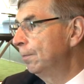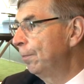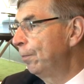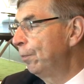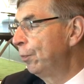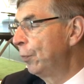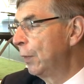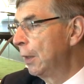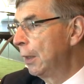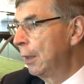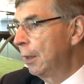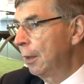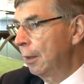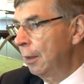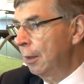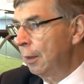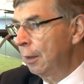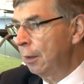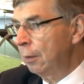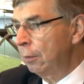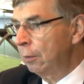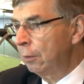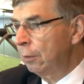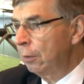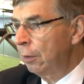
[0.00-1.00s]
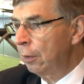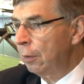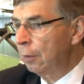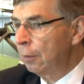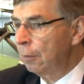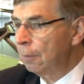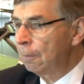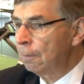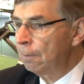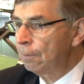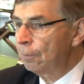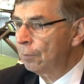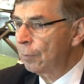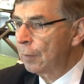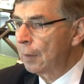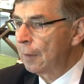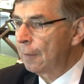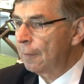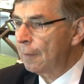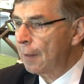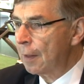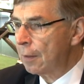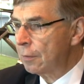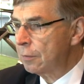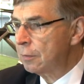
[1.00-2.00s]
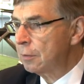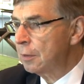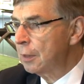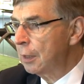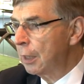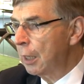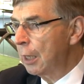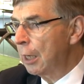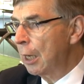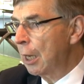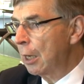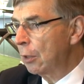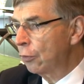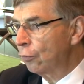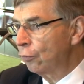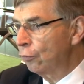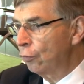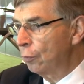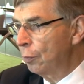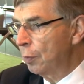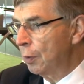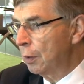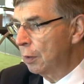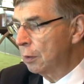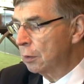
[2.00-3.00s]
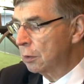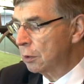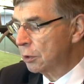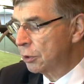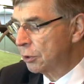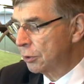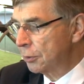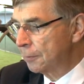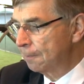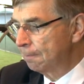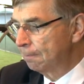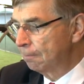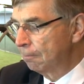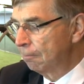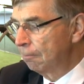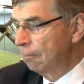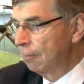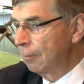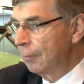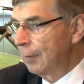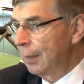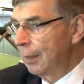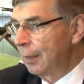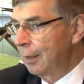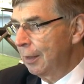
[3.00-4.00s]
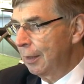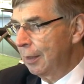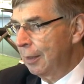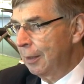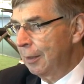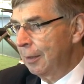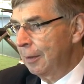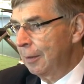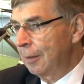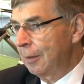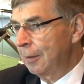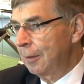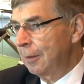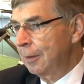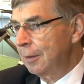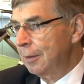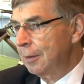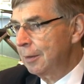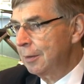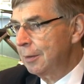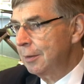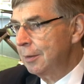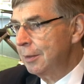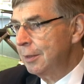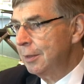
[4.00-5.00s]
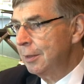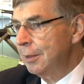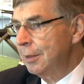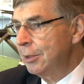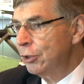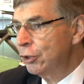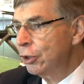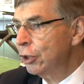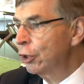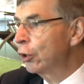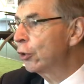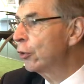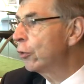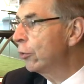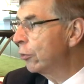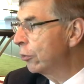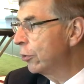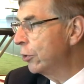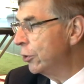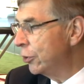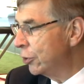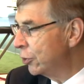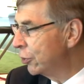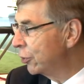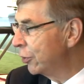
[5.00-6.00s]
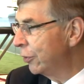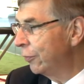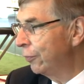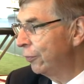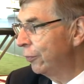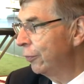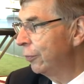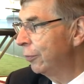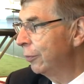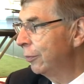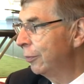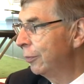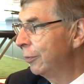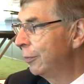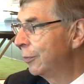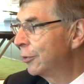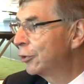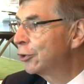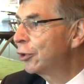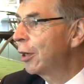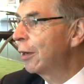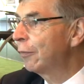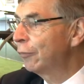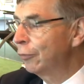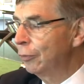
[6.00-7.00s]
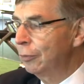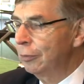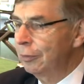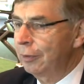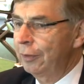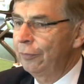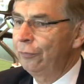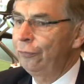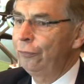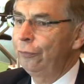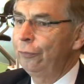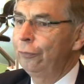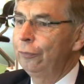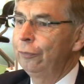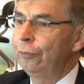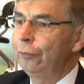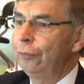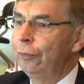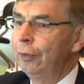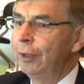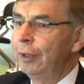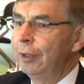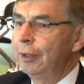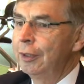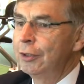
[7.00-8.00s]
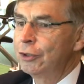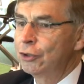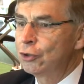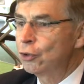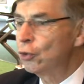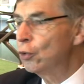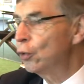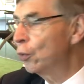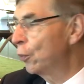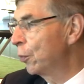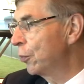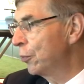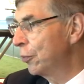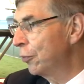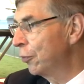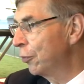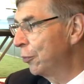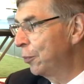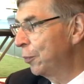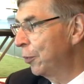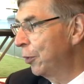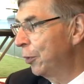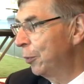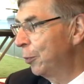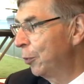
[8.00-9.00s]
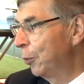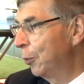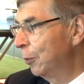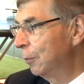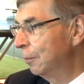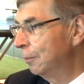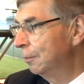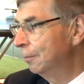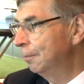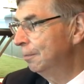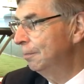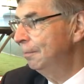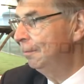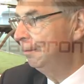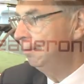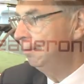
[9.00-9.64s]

Mm. And um, that thinking out of the box uh, is encouraged if you travel, if you talk with other people. Mm.